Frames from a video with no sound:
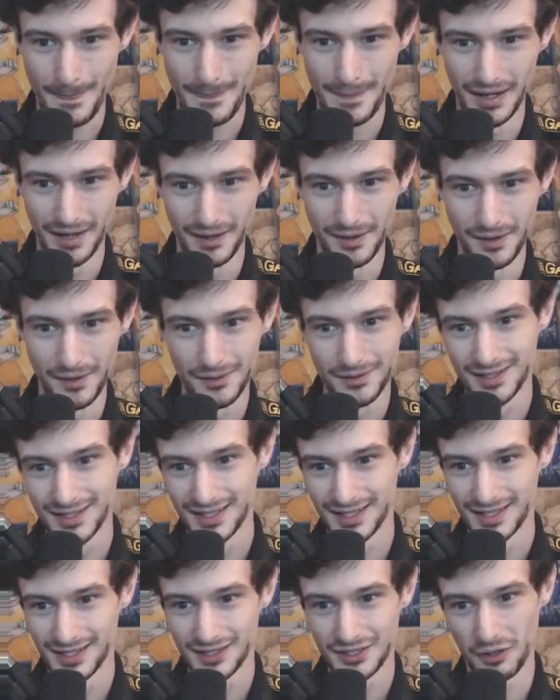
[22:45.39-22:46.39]
Uh-oh.
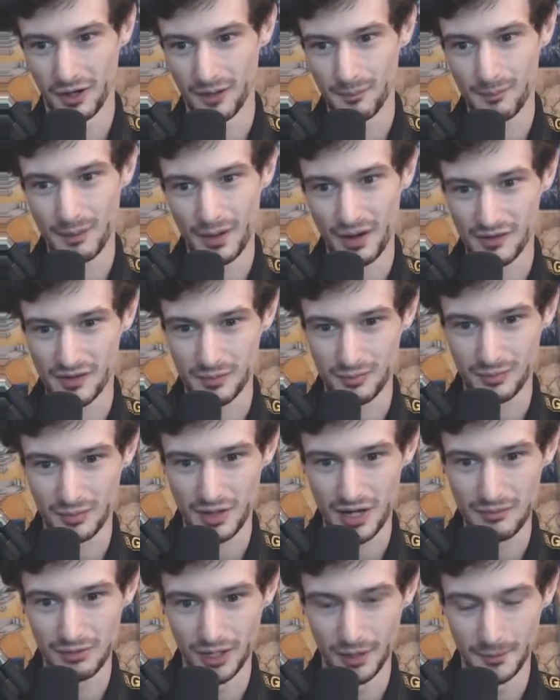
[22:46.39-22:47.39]
You are part of the
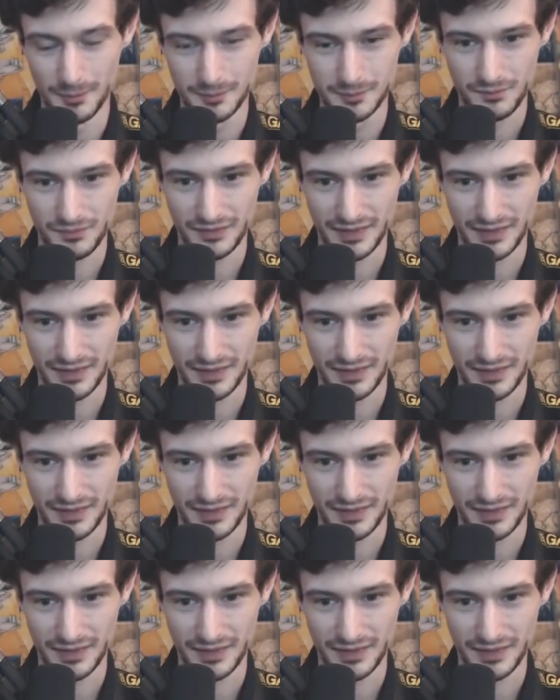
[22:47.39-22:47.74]
problem.